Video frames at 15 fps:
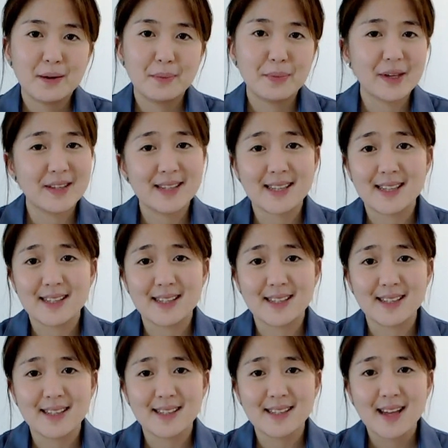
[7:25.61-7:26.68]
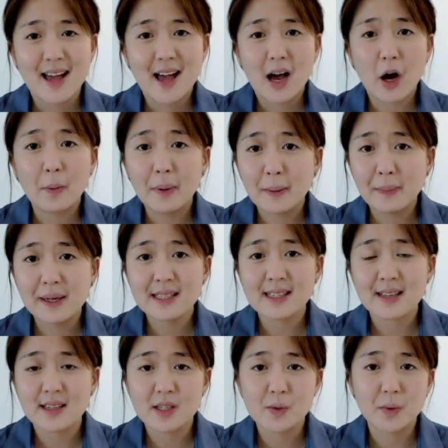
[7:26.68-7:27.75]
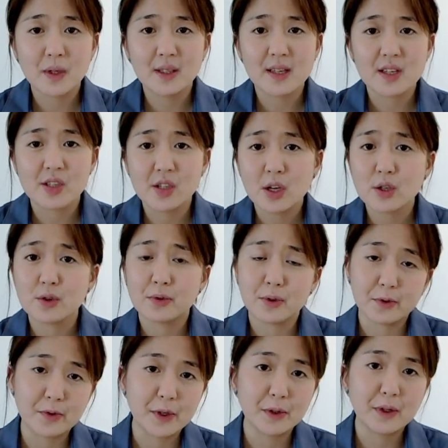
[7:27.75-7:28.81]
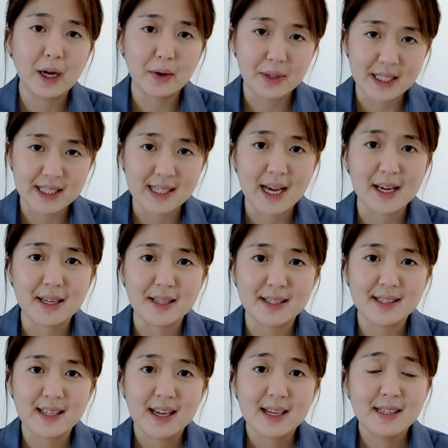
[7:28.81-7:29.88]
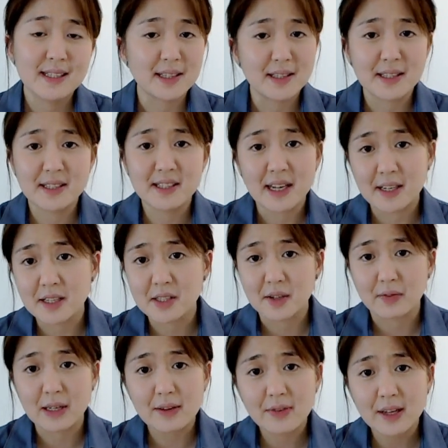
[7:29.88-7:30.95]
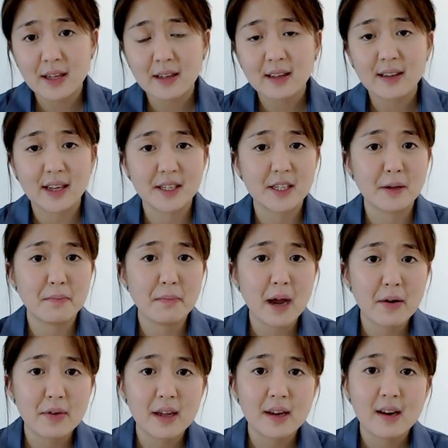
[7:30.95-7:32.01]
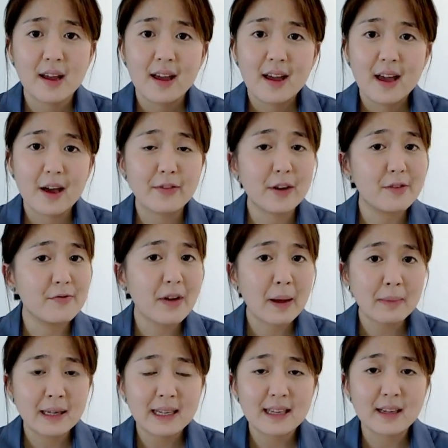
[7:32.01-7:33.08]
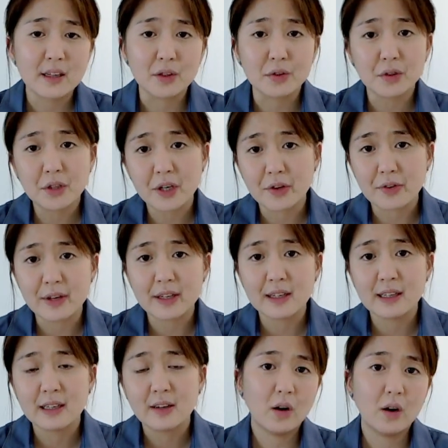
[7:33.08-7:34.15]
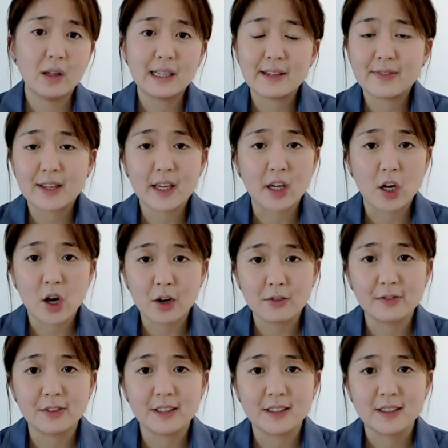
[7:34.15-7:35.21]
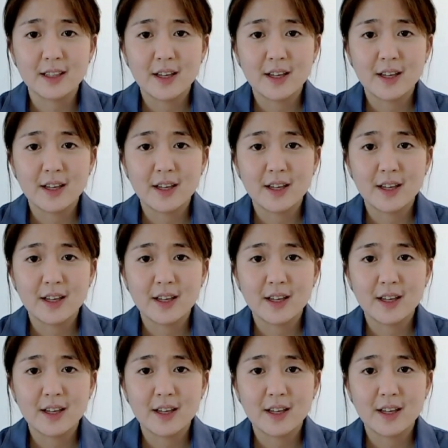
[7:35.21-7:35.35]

Brothers and sisters, our purpose in this world is not to fulfill our desires, certain standards of living, getting married, having a family, a good career, or living in comfort.